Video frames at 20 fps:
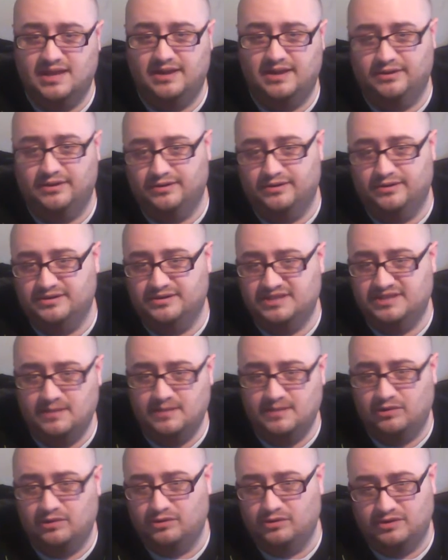that are
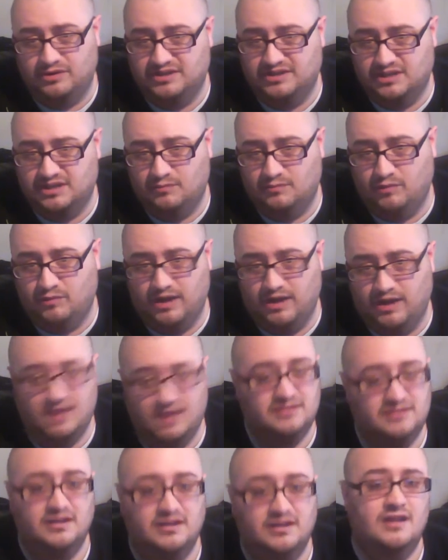similar in some
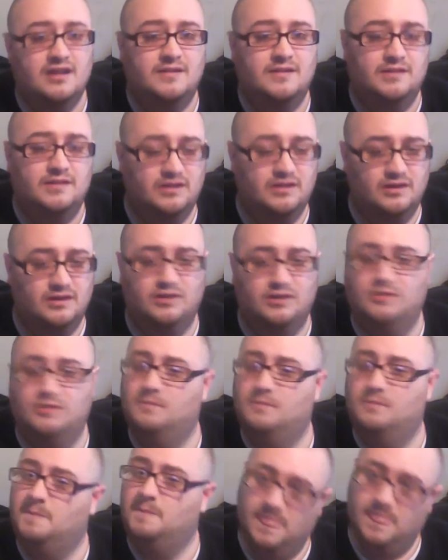ways,
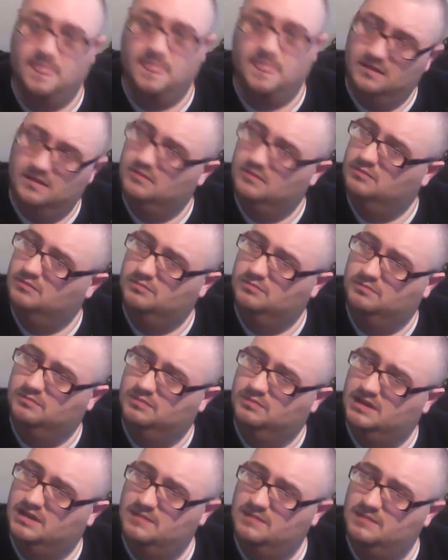
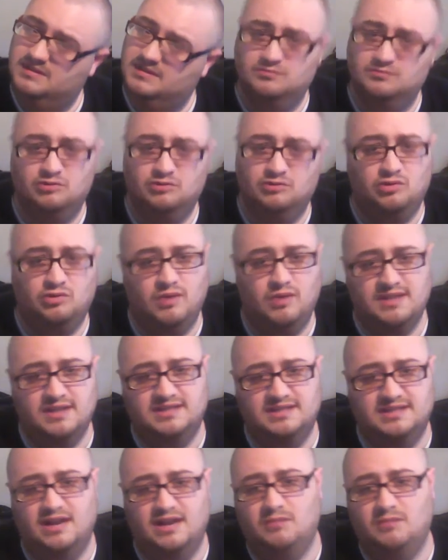give me some
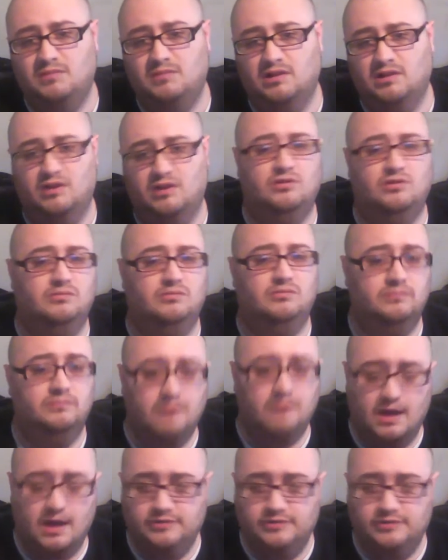requests down below.
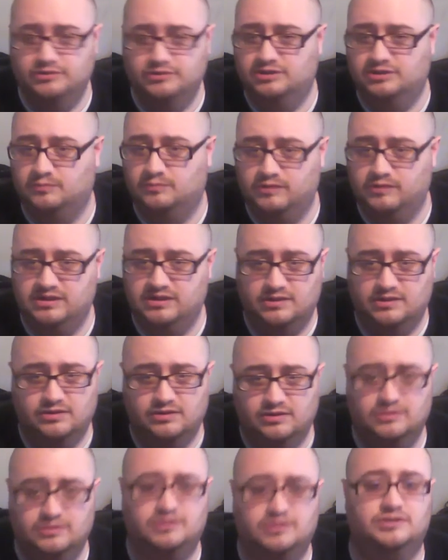I'll do some
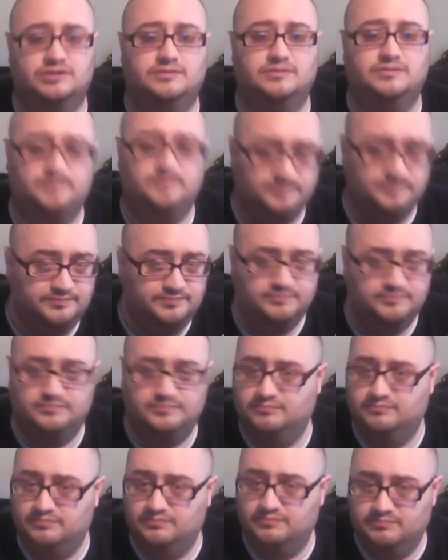research.
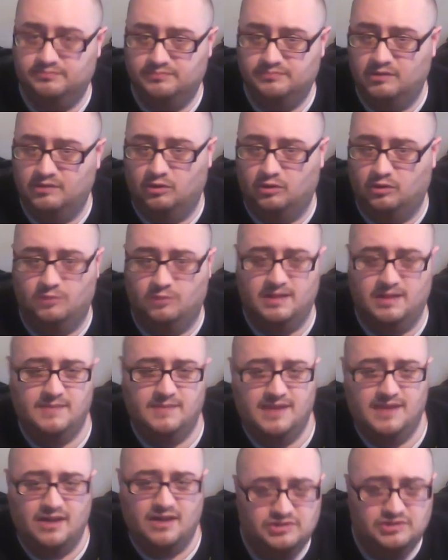Or
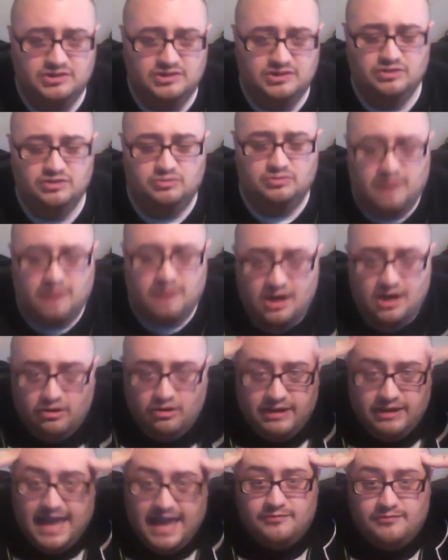maybe I'll just use what I
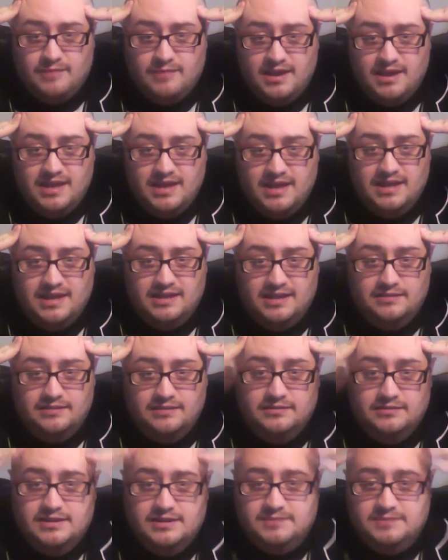already have in my head.
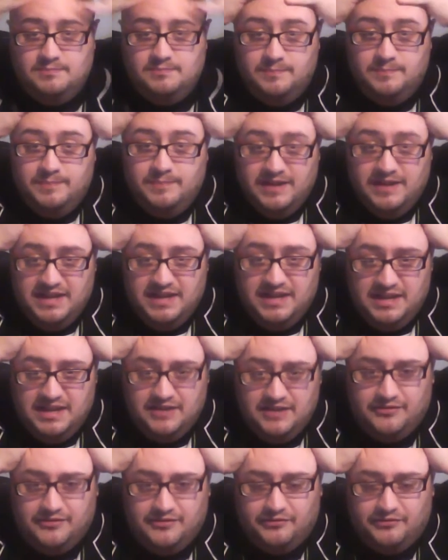This
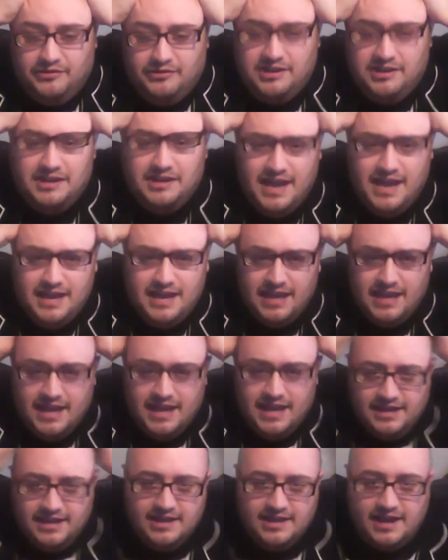big freaking
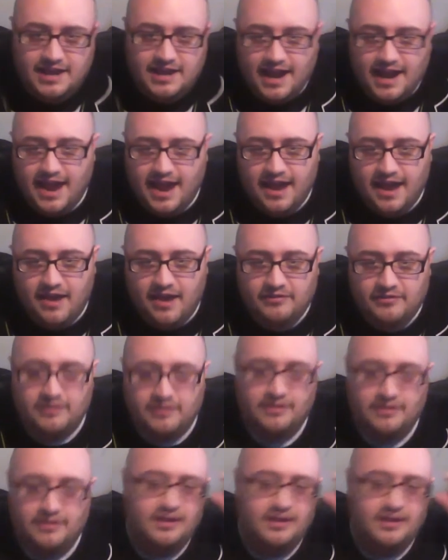egghead that I have.